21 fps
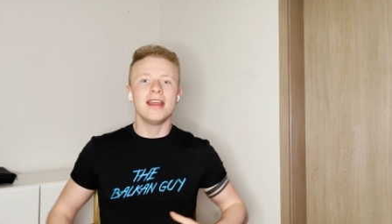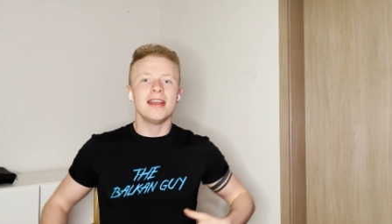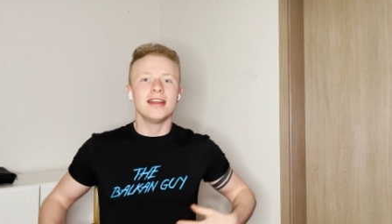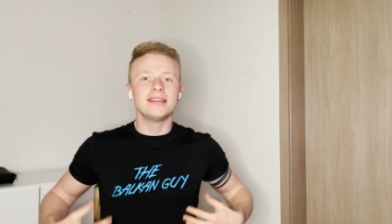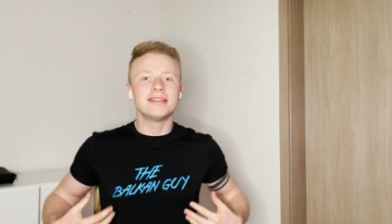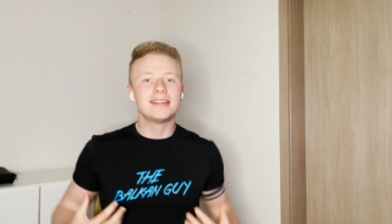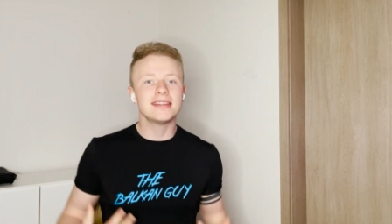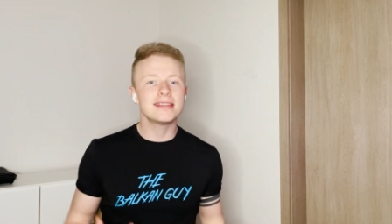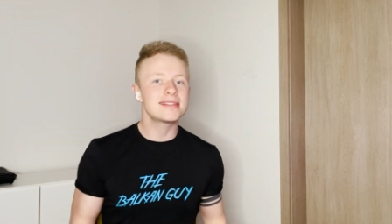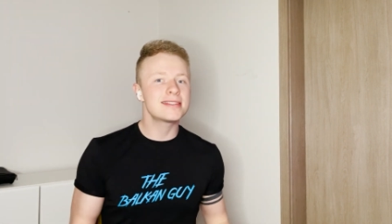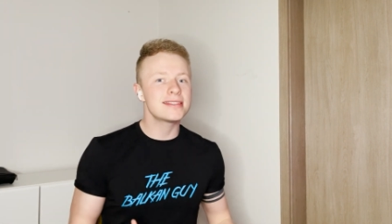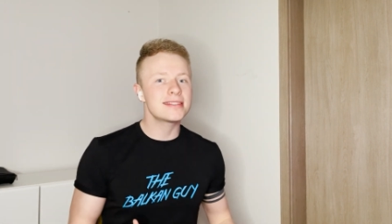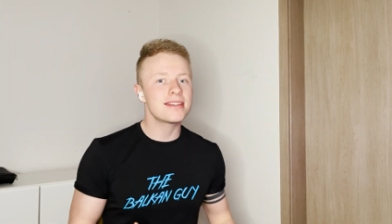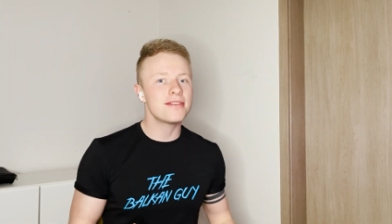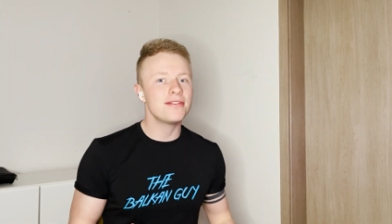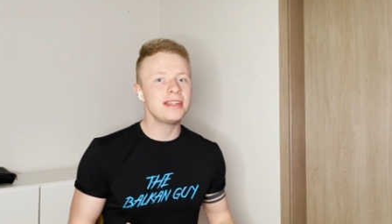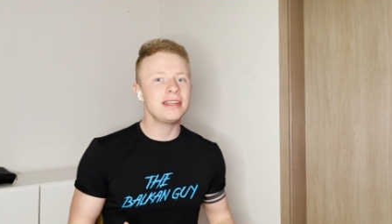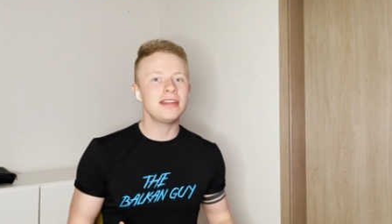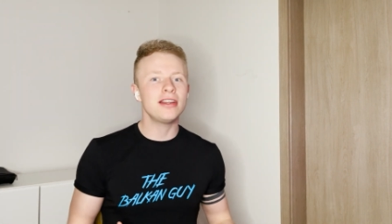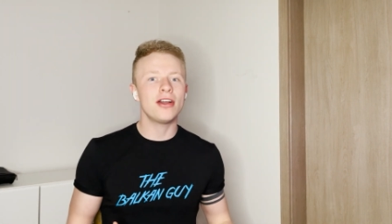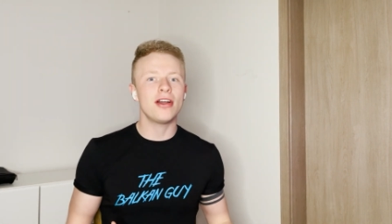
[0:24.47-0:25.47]
This is a
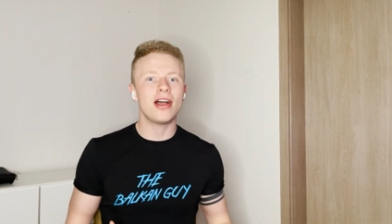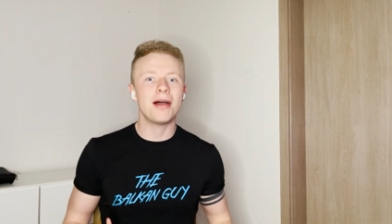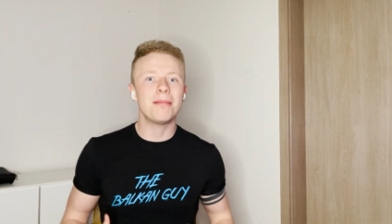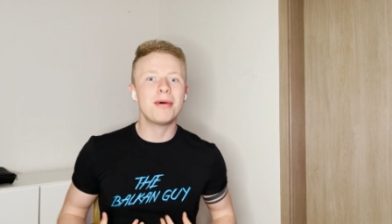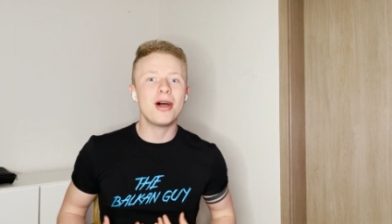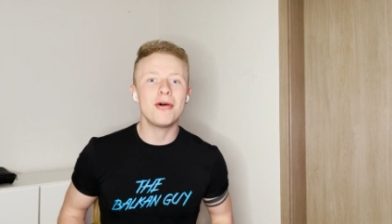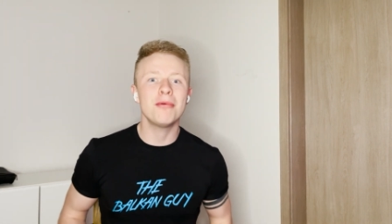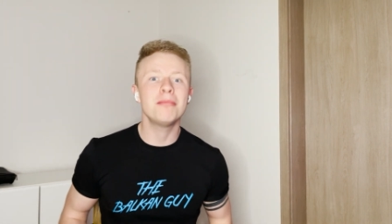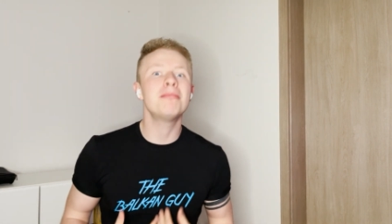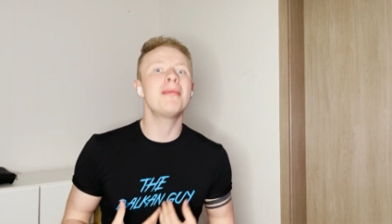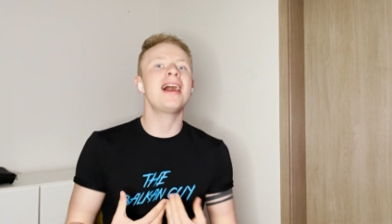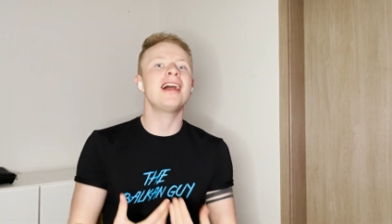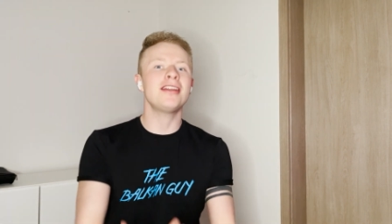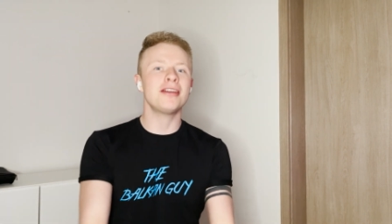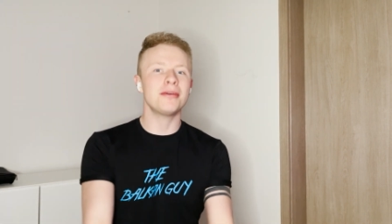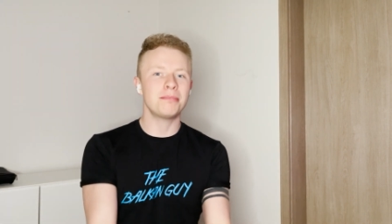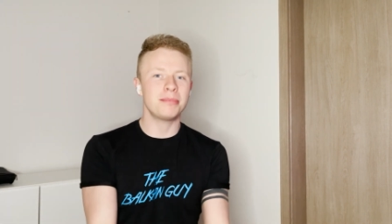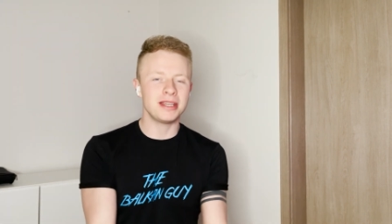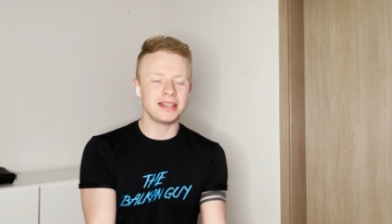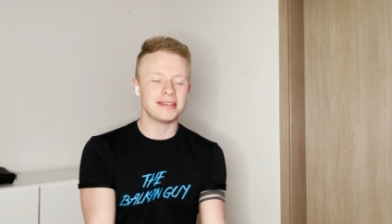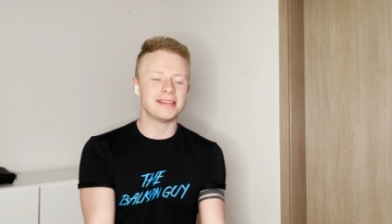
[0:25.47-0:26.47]
video about my
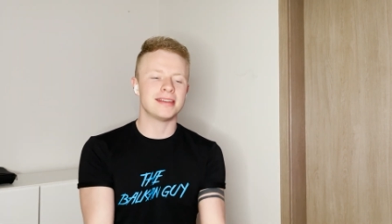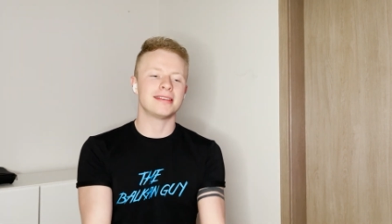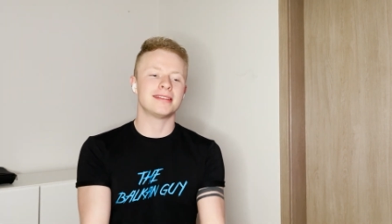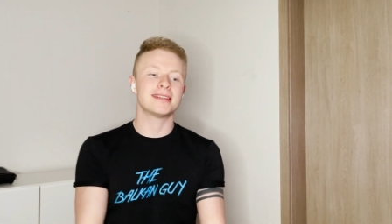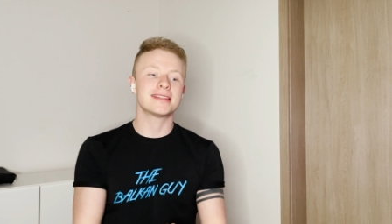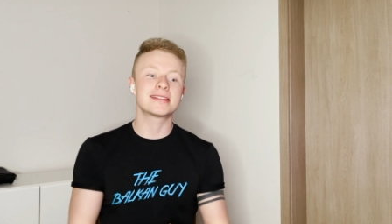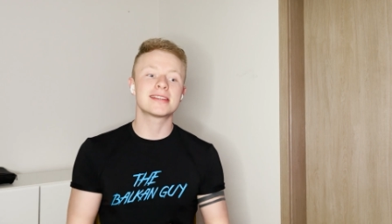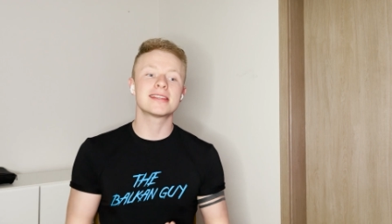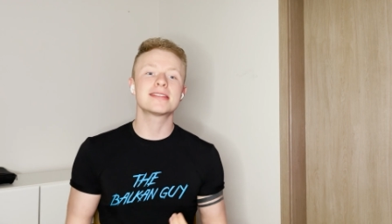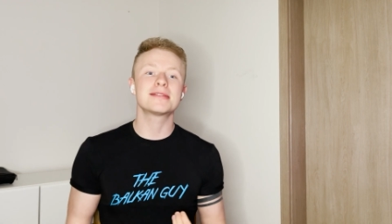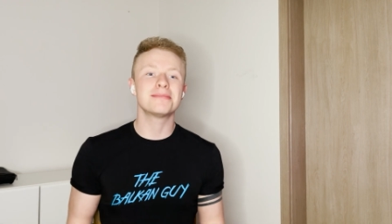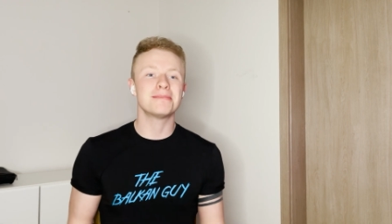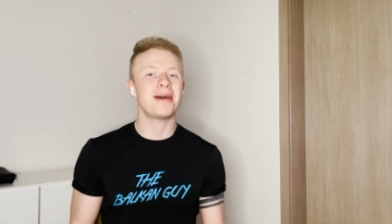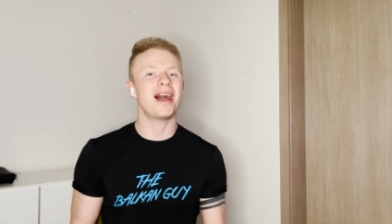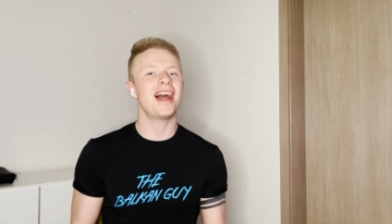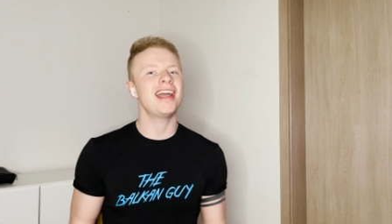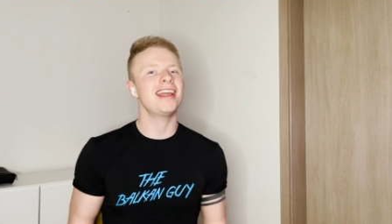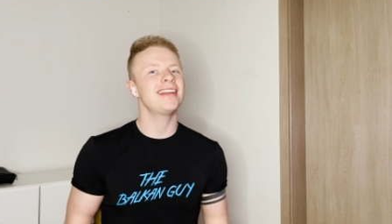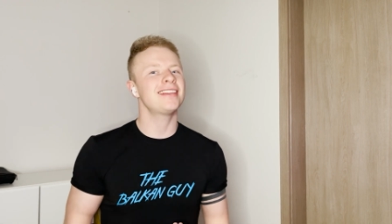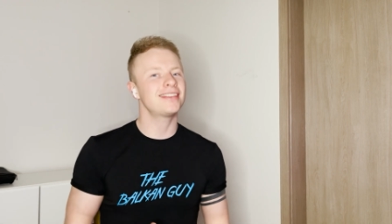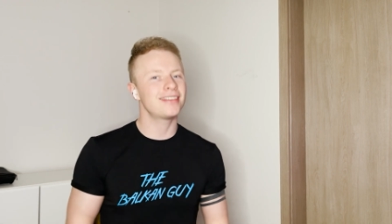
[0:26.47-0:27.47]
opinion. This is
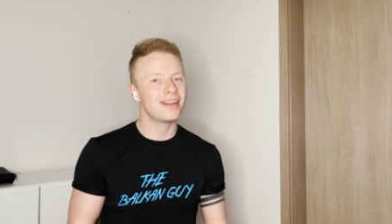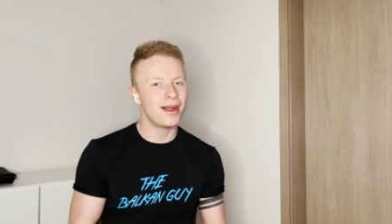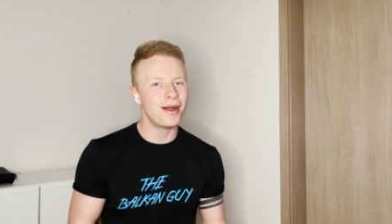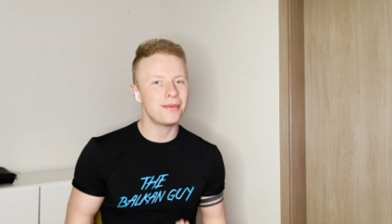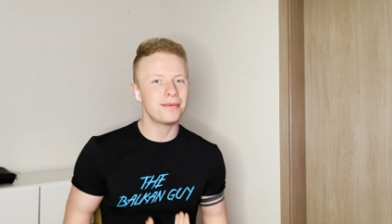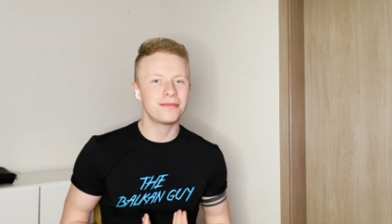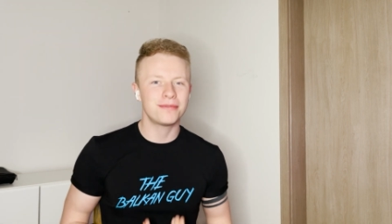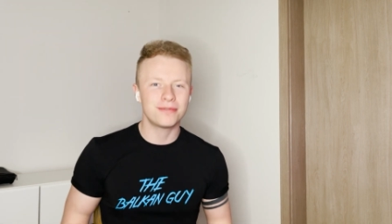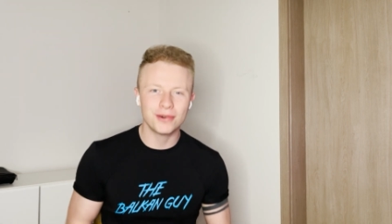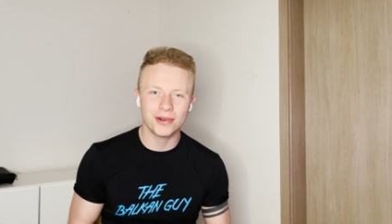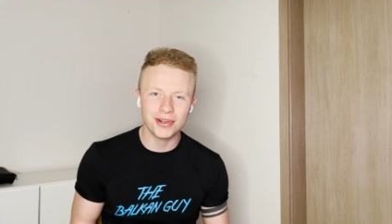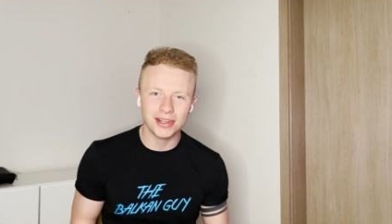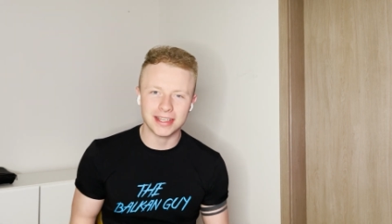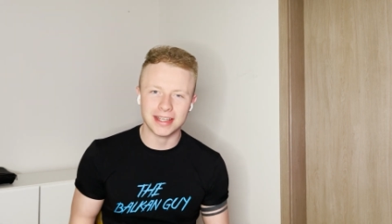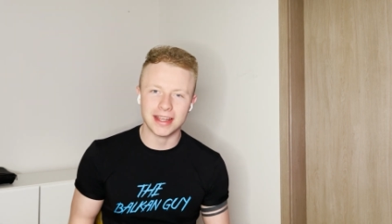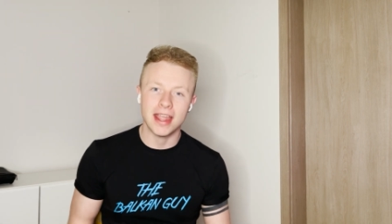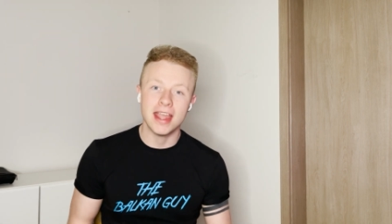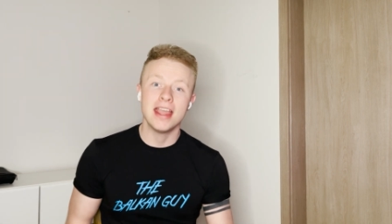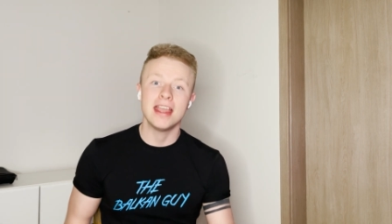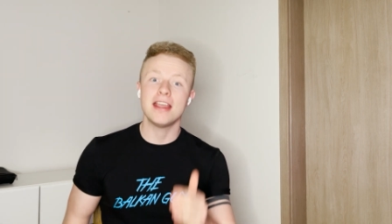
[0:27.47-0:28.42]
my top 40.